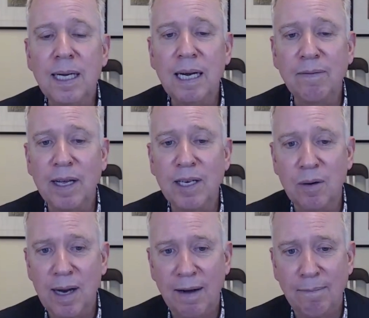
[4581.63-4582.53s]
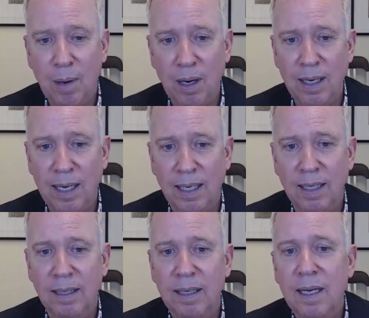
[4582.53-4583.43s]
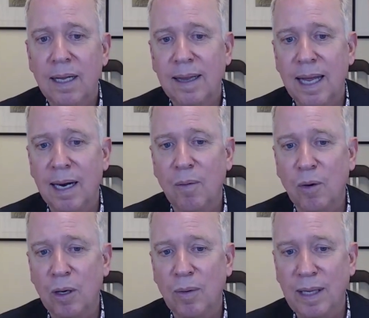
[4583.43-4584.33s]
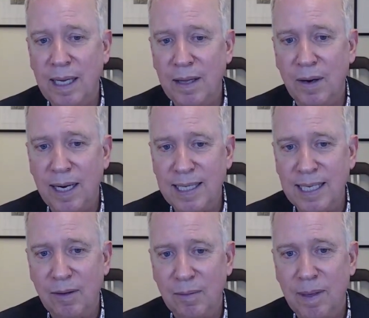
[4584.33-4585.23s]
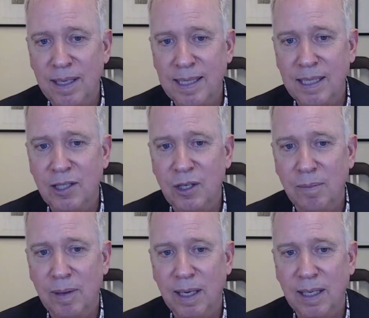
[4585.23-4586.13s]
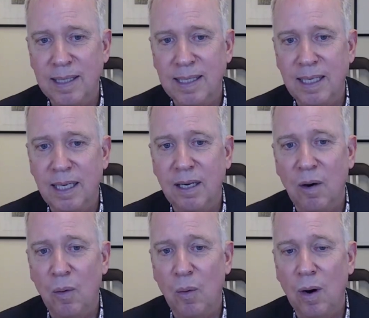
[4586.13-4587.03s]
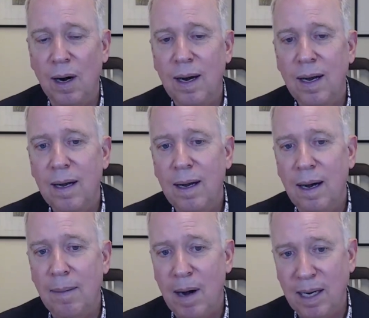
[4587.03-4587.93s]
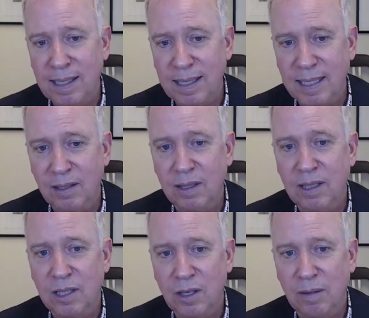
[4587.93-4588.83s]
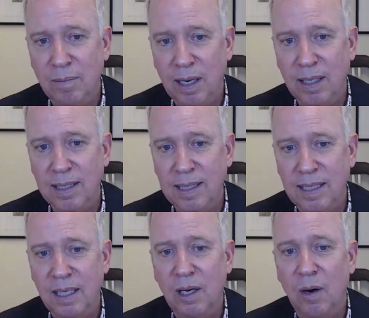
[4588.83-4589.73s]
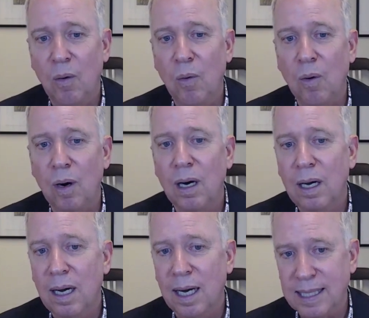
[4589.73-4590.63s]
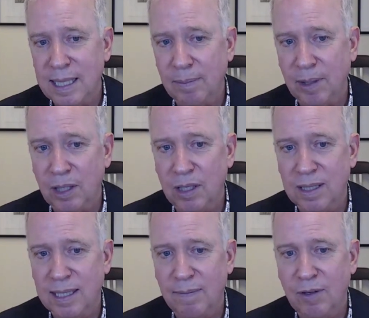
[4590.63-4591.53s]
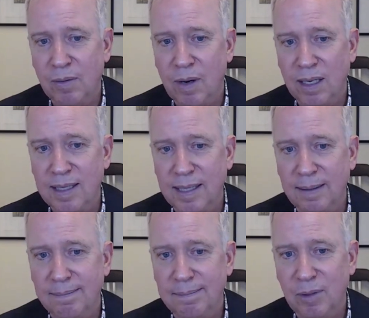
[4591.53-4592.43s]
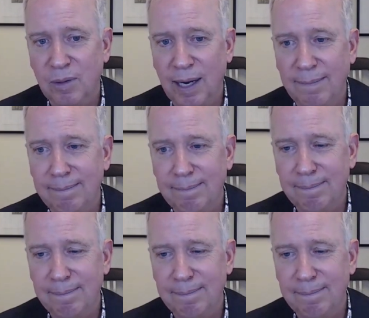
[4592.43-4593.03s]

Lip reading: If they don't have Bartonella, then I'll work with either azithromycin during pregnancy or amoxicillin during pregnancy, or on something called cefuroxime. Okay,